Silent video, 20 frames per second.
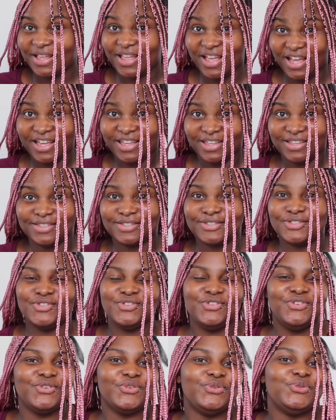Guys,
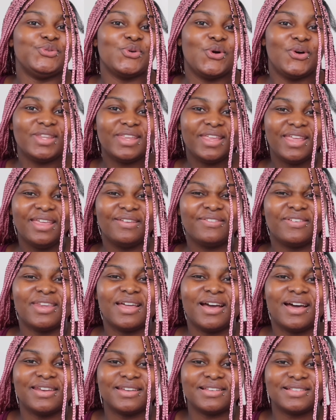you don't even
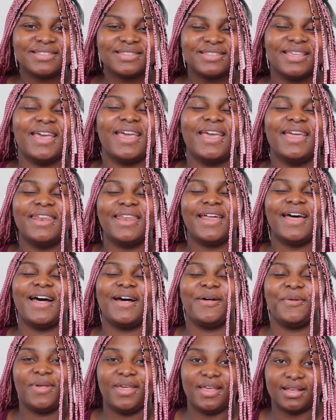understand
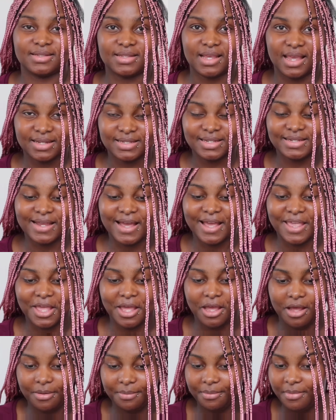how excited I
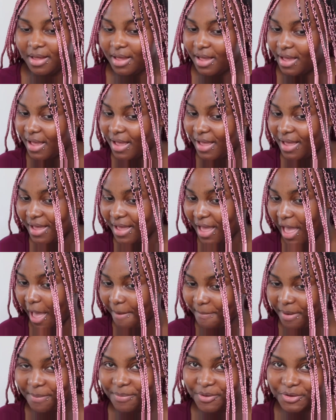am.
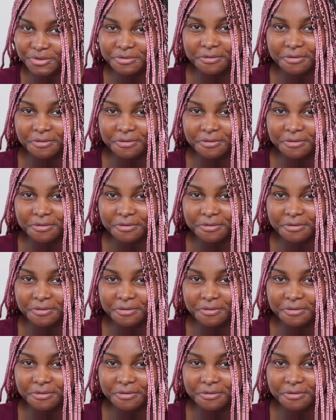I'm about to